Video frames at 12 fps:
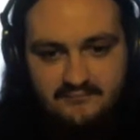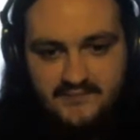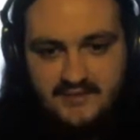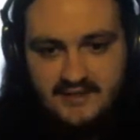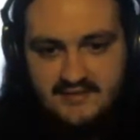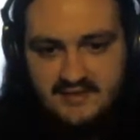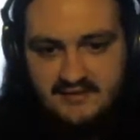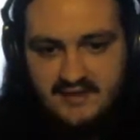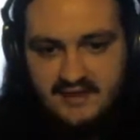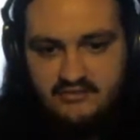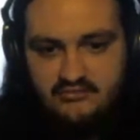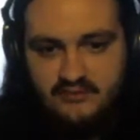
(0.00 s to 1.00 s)
get that
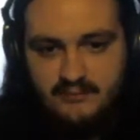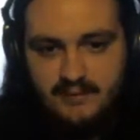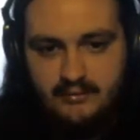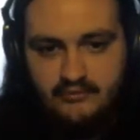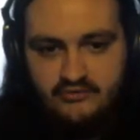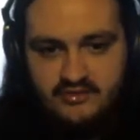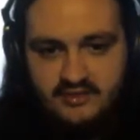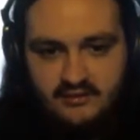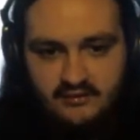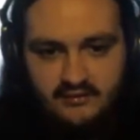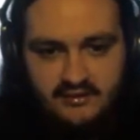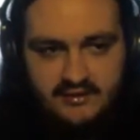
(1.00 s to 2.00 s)
extra mouse
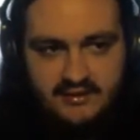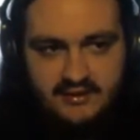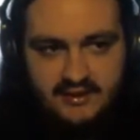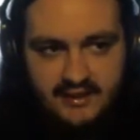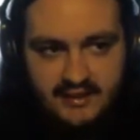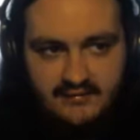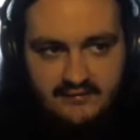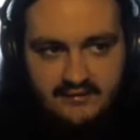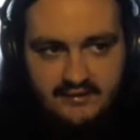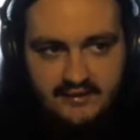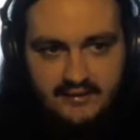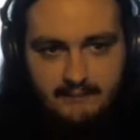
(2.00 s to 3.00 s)
kill. And
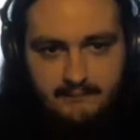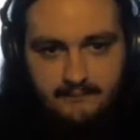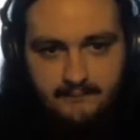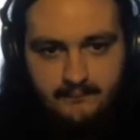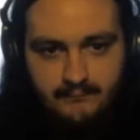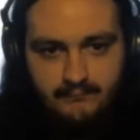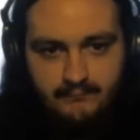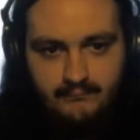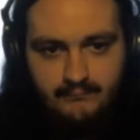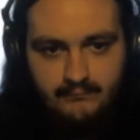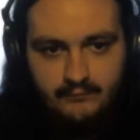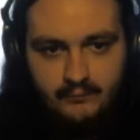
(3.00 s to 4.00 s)
well,
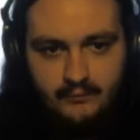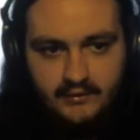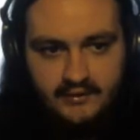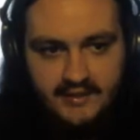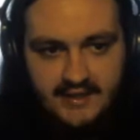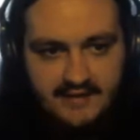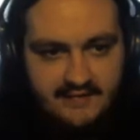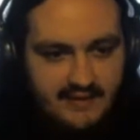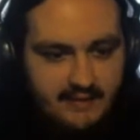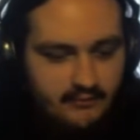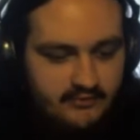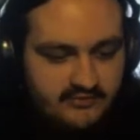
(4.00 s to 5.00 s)
yeah,
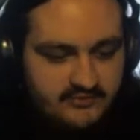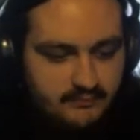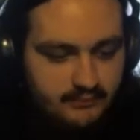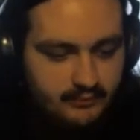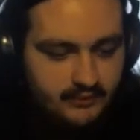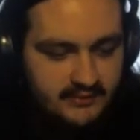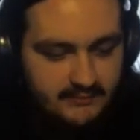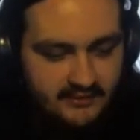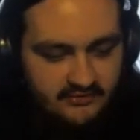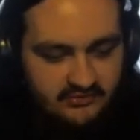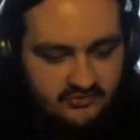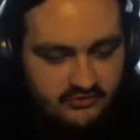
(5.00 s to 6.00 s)
that was pretty
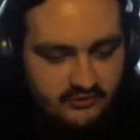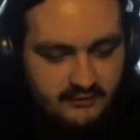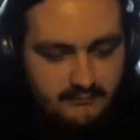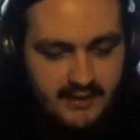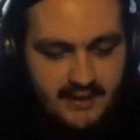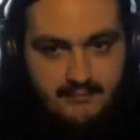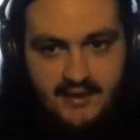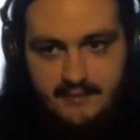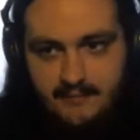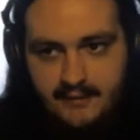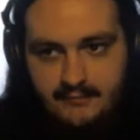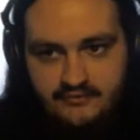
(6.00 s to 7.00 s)
much bye-bye
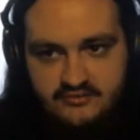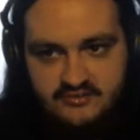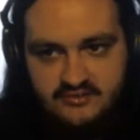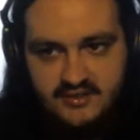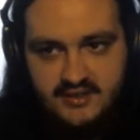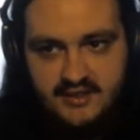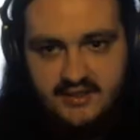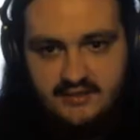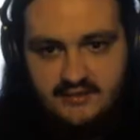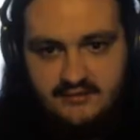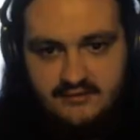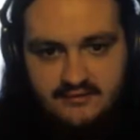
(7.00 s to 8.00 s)
mouse.
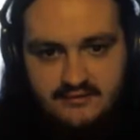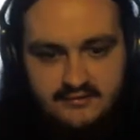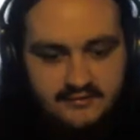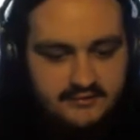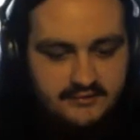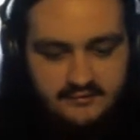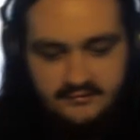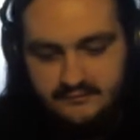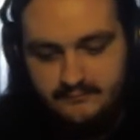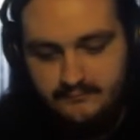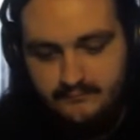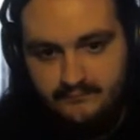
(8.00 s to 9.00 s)
And
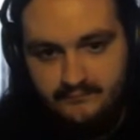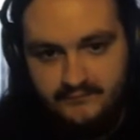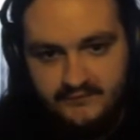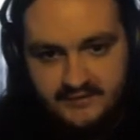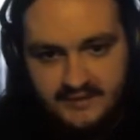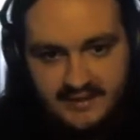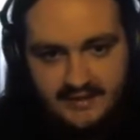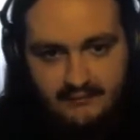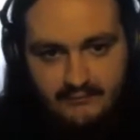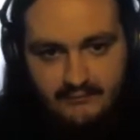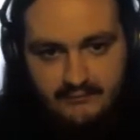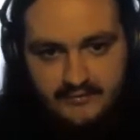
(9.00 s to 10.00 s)
yeah,
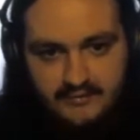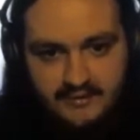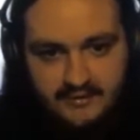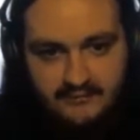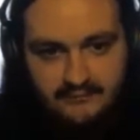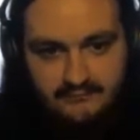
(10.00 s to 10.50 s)
you know,